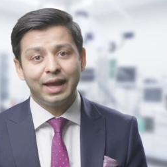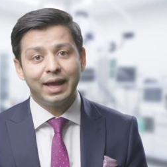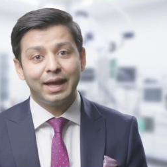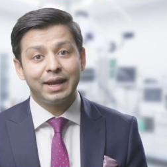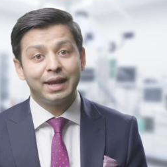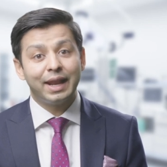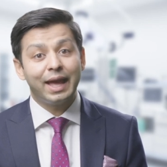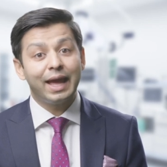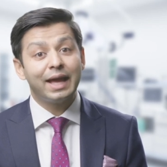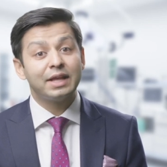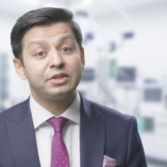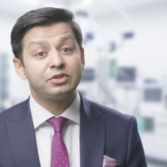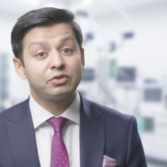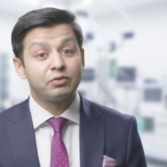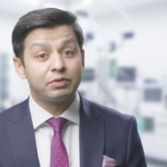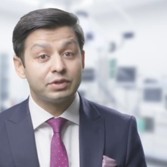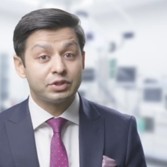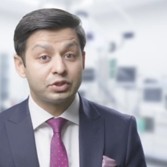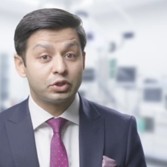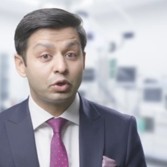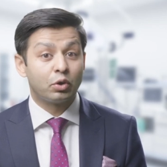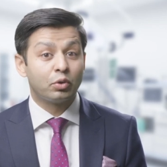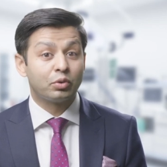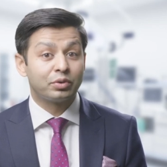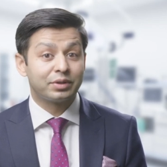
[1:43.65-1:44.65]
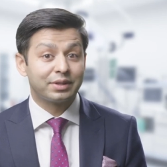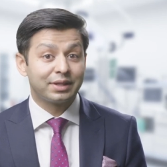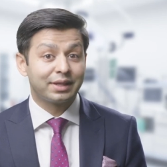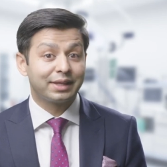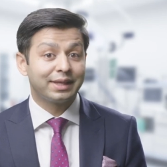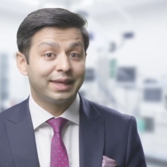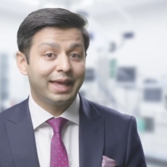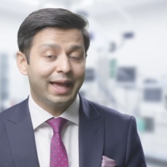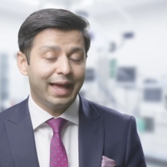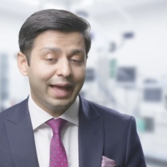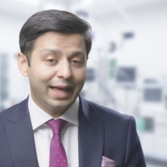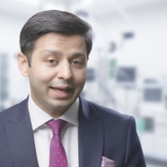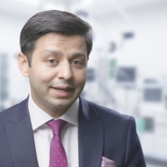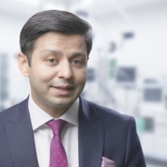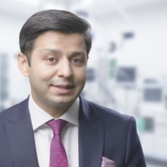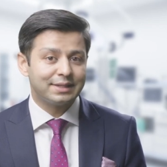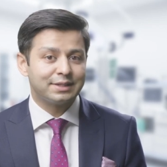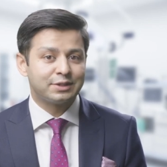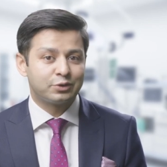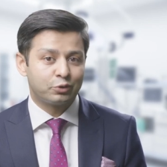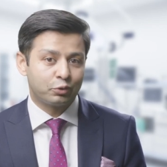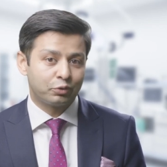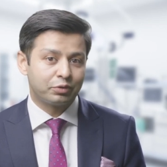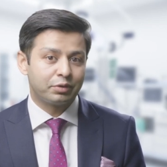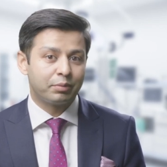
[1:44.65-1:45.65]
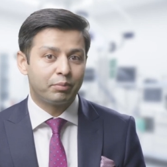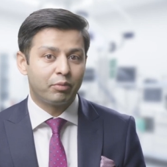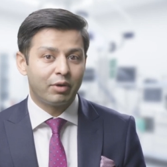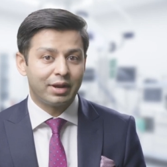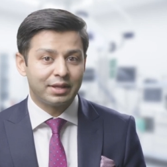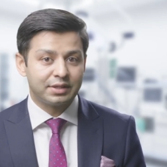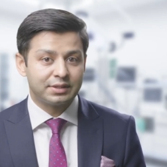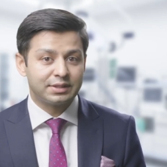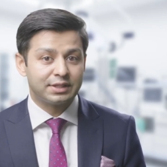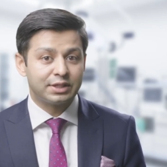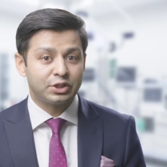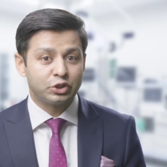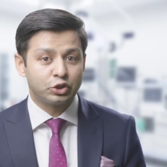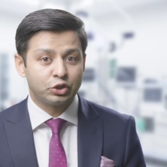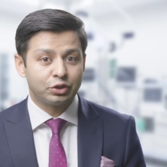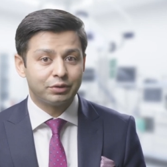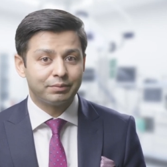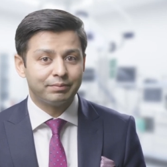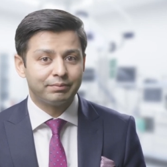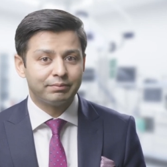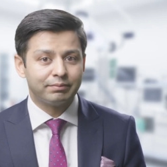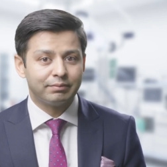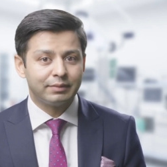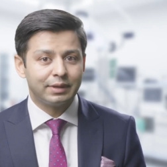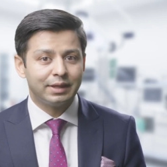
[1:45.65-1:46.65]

and as a result can distort the breast tissue.